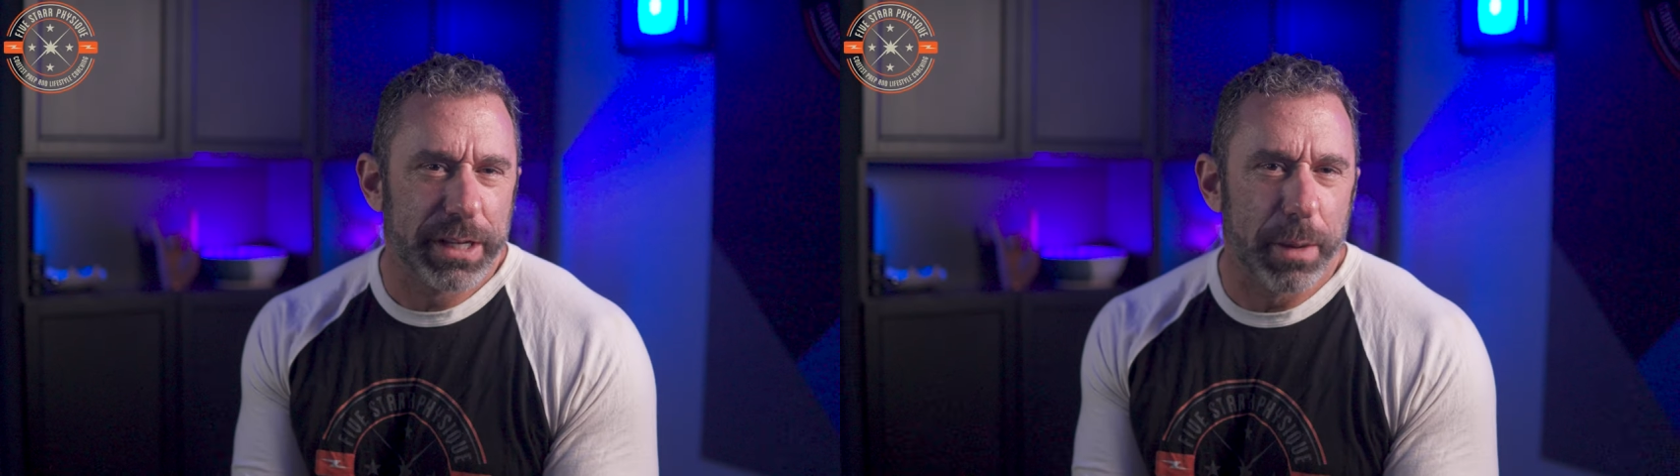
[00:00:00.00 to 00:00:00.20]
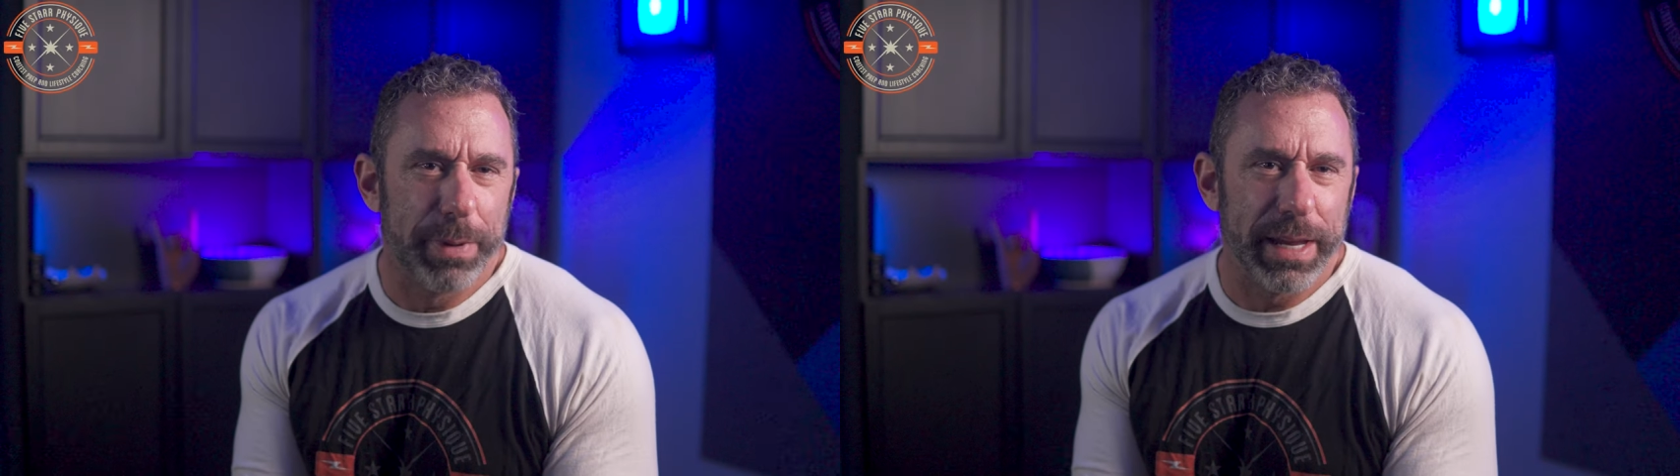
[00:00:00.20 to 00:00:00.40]
to
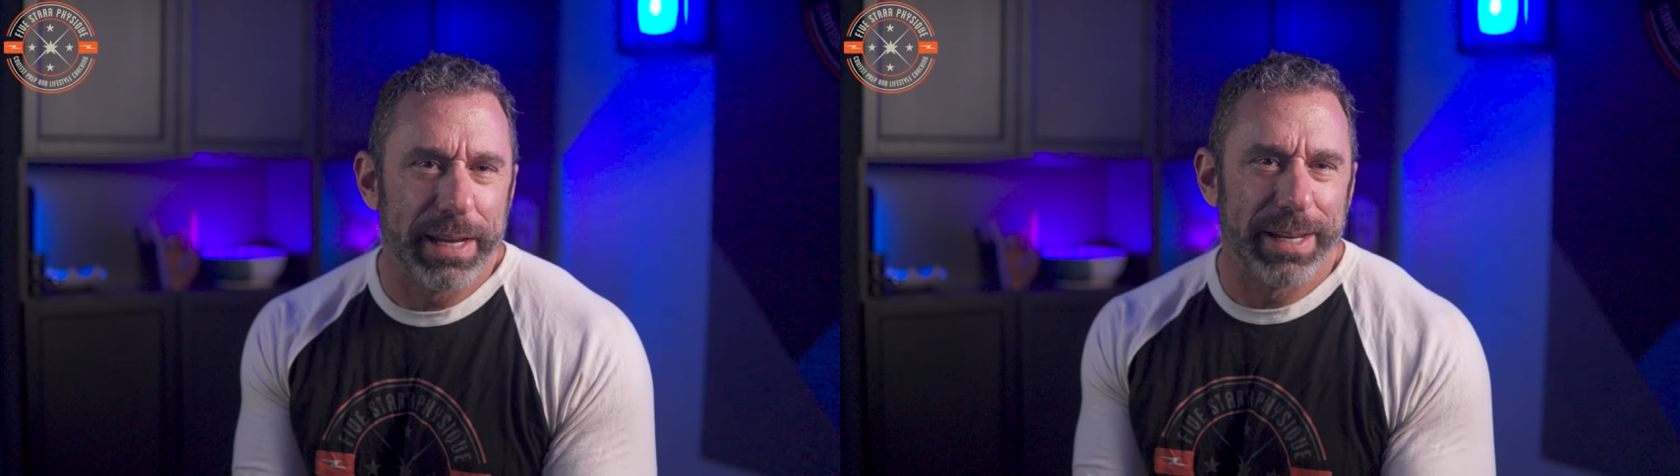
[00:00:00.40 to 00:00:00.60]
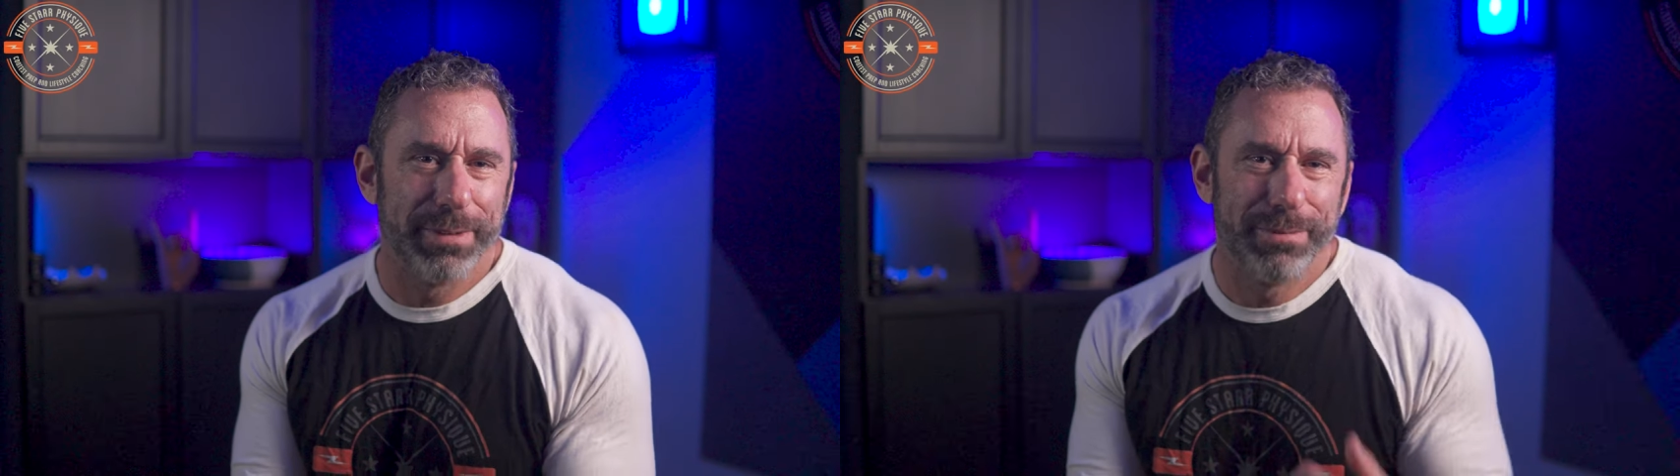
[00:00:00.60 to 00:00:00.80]

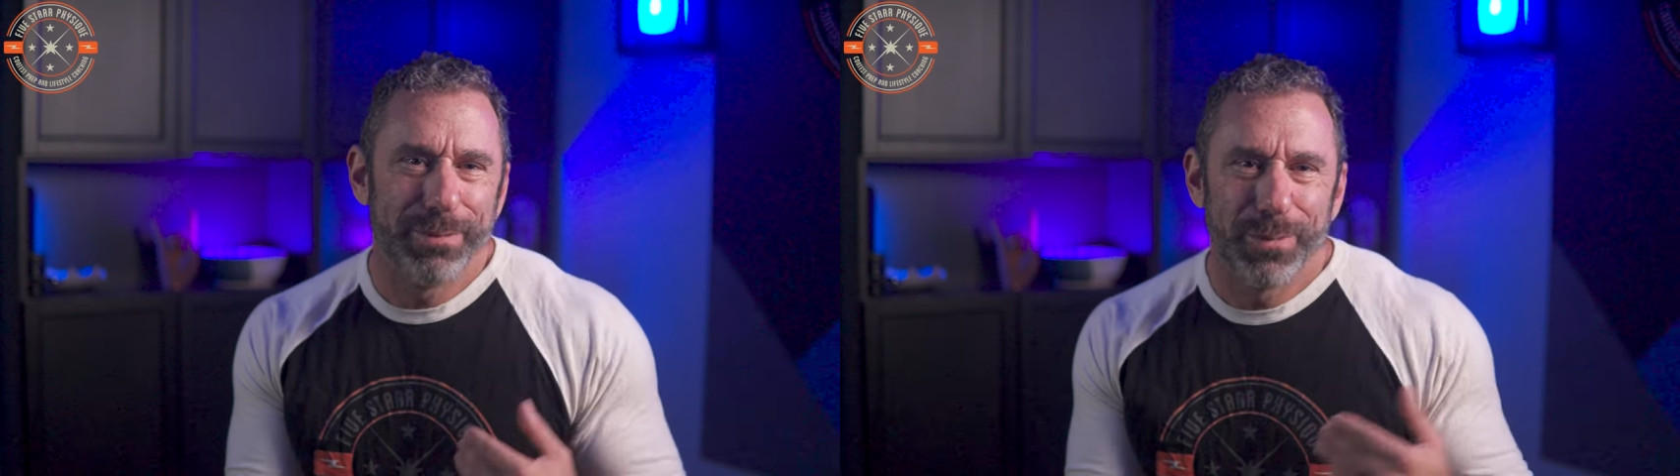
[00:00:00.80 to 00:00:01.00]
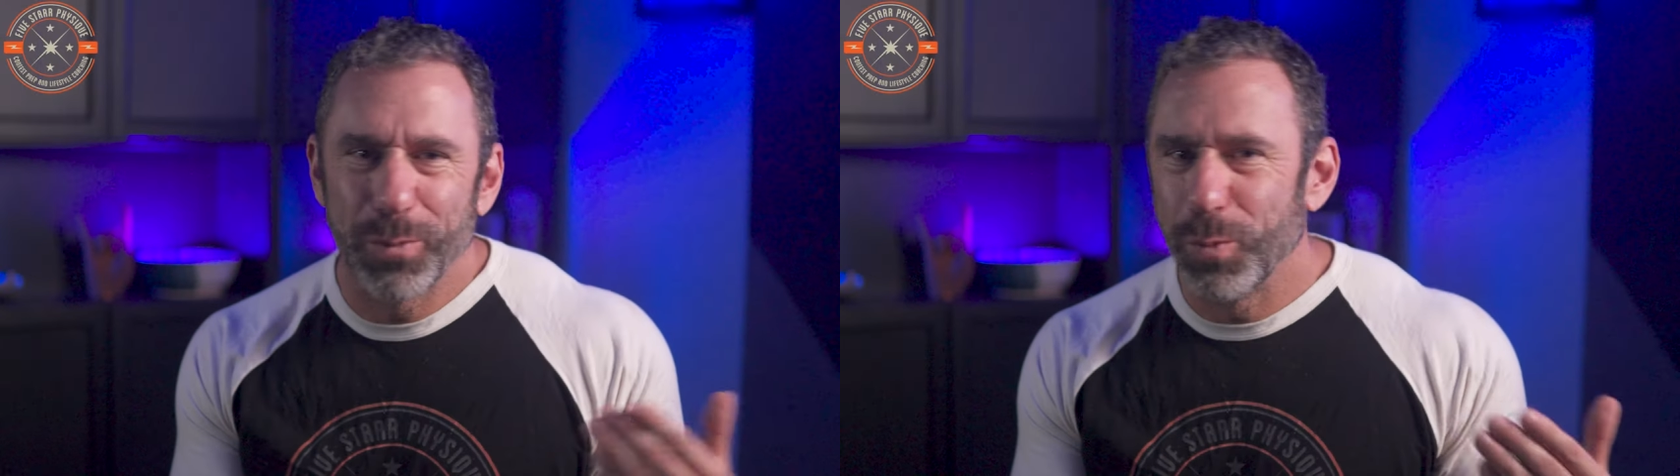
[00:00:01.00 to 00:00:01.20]
competing,
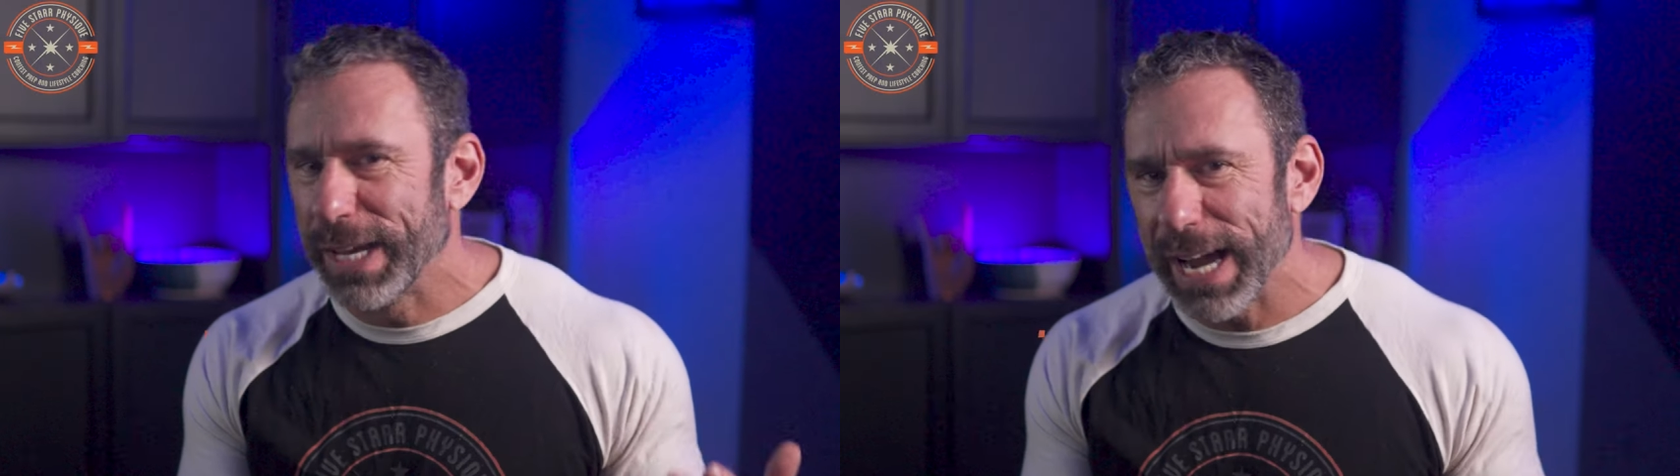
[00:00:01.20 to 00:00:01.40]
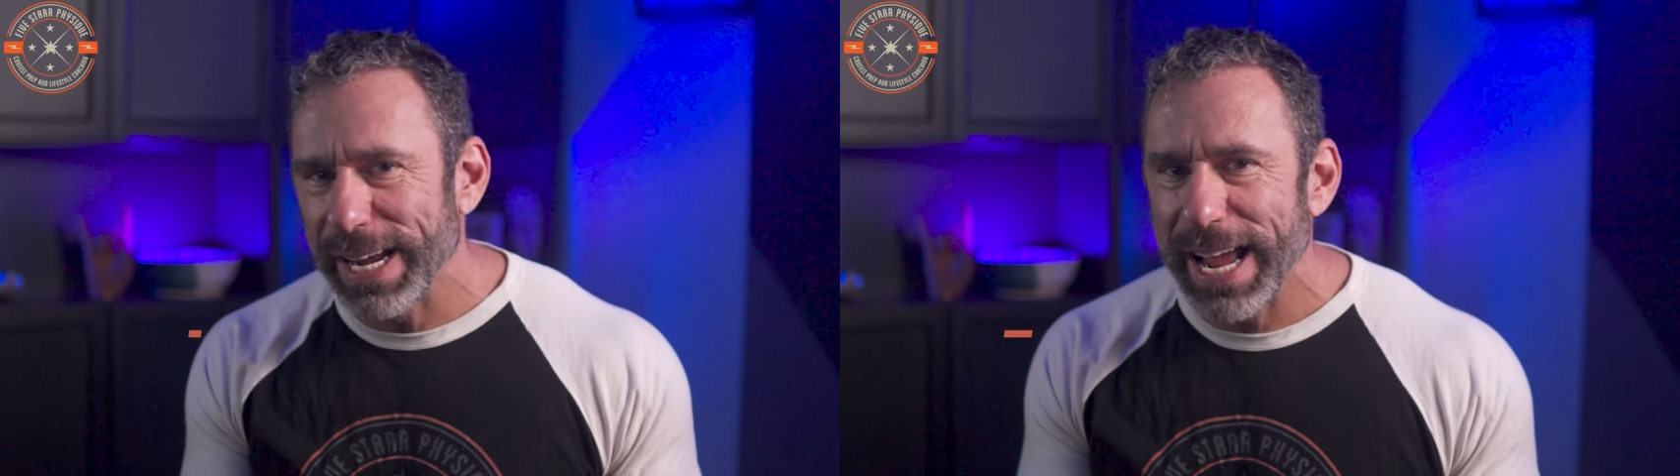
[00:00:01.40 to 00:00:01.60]
we
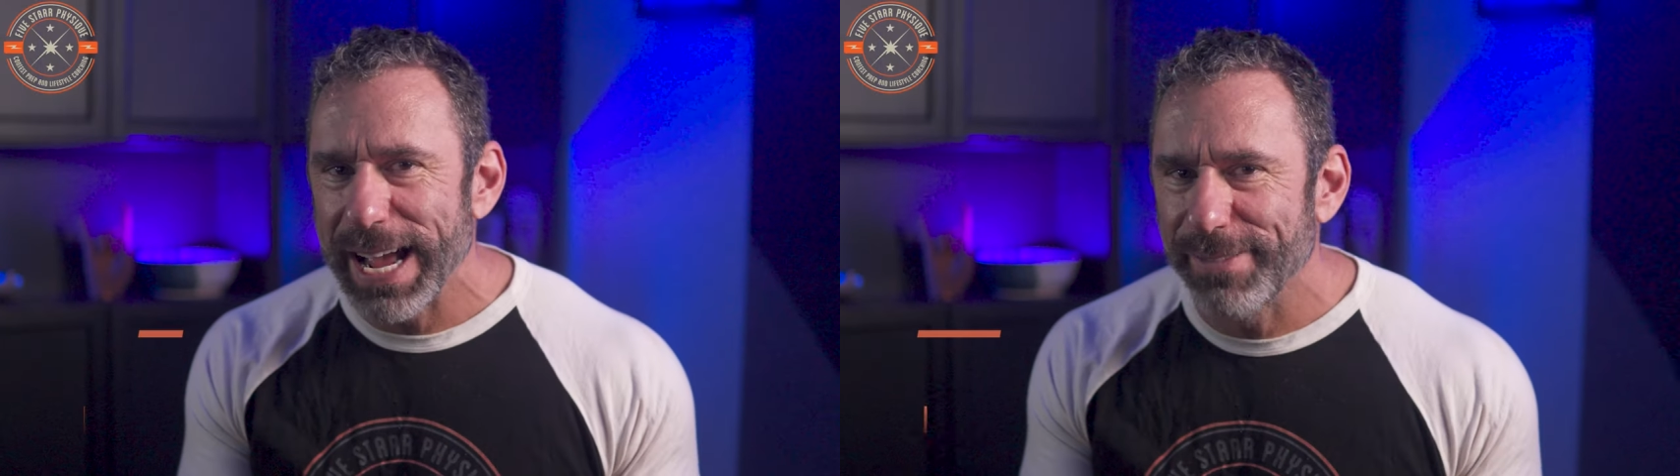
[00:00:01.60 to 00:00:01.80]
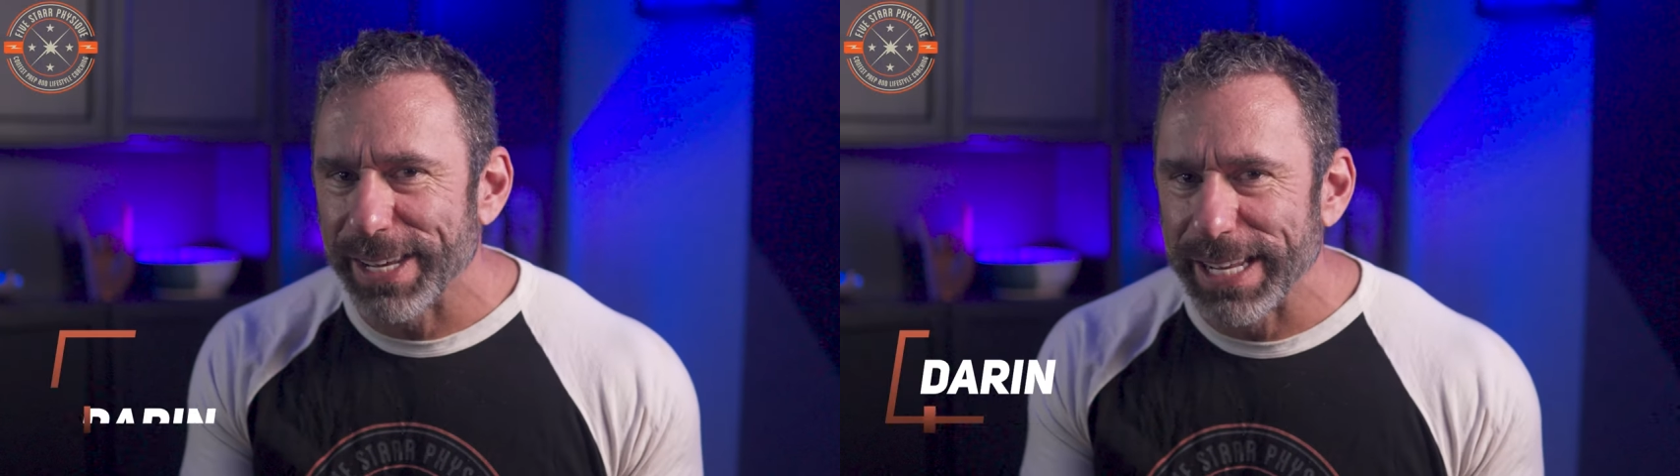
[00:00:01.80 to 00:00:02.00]
kind of
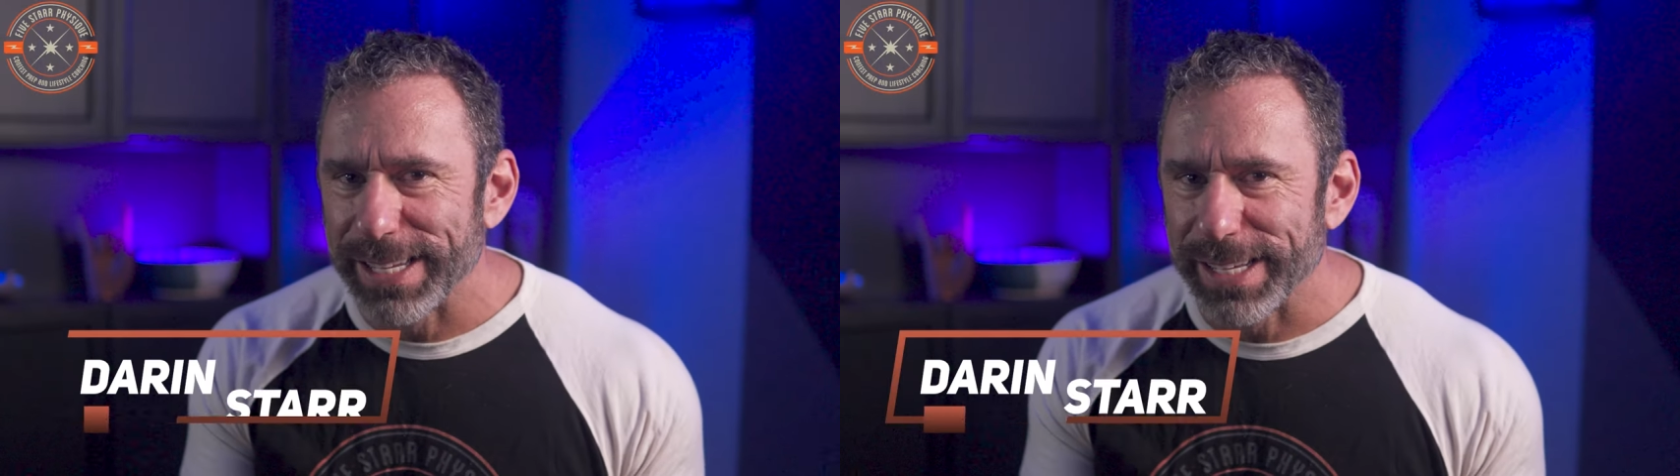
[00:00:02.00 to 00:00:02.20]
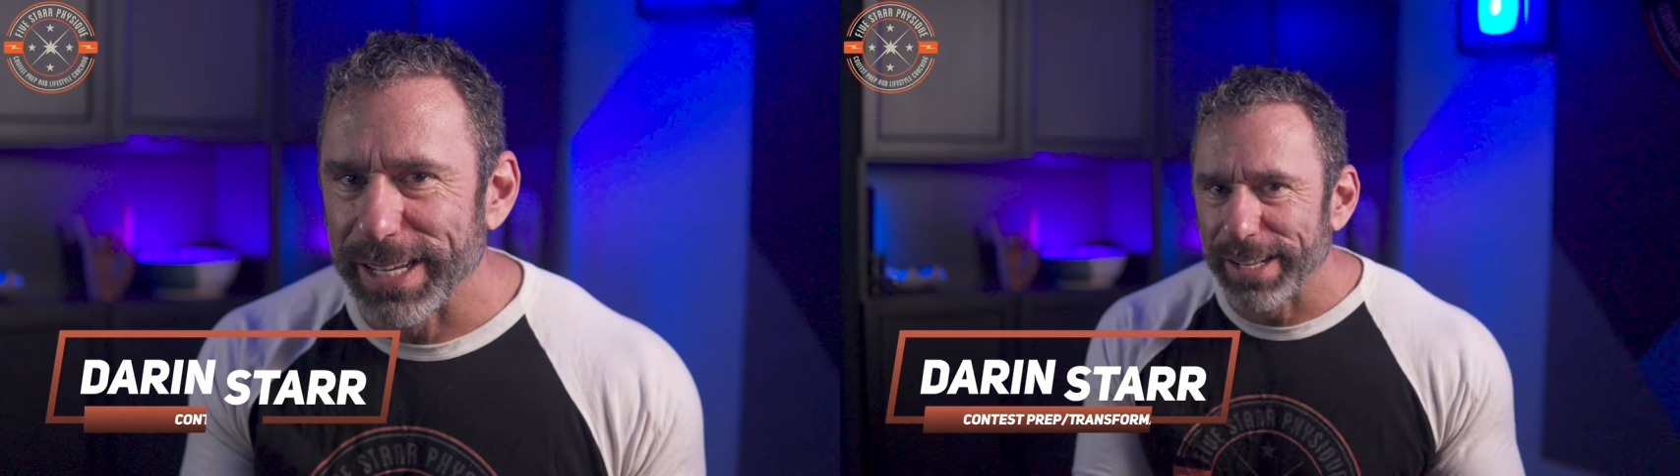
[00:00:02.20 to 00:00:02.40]
have it easy,